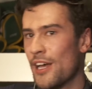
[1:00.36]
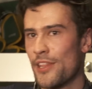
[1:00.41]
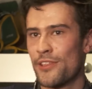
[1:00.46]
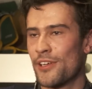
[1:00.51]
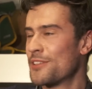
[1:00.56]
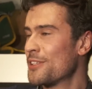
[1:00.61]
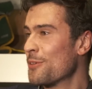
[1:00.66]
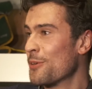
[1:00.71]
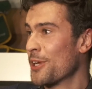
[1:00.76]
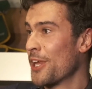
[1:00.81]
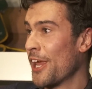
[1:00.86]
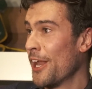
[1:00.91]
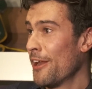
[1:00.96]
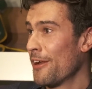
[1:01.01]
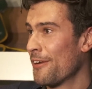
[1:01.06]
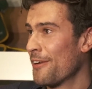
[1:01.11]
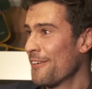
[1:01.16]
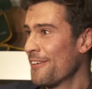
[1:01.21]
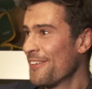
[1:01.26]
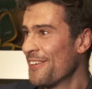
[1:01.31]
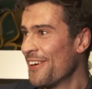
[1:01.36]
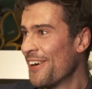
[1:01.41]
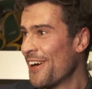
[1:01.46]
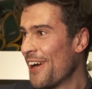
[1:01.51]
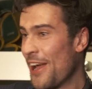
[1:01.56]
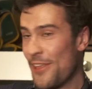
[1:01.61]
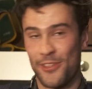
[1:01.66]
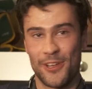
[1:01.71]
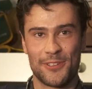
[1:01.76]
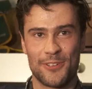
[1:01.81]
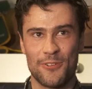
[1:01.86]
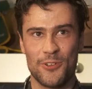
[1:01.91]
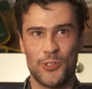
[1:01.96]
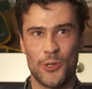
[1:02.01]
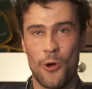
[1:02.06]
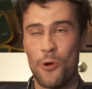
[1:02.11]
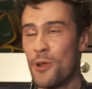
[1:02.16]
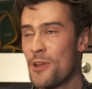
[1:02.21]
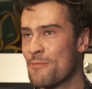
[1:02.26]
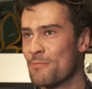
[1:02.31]
I thought they were kidding. I thought they were
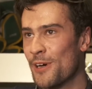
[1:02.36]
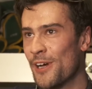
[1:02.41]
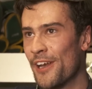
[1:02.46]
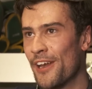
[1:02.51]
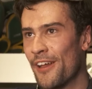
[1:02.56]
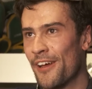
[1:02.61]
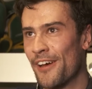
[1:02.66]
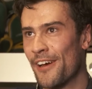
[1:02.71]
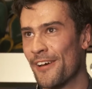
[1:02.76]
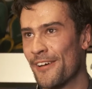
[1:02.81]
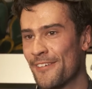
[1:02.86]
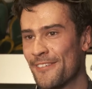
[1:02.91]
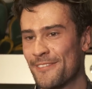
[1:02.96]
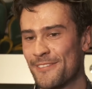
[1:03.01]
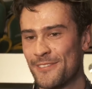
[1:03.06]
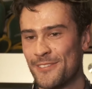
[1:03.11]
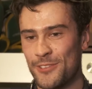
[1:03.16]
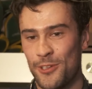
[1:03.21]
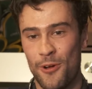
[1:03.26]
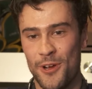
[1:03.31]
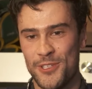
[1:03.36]
joking, but no.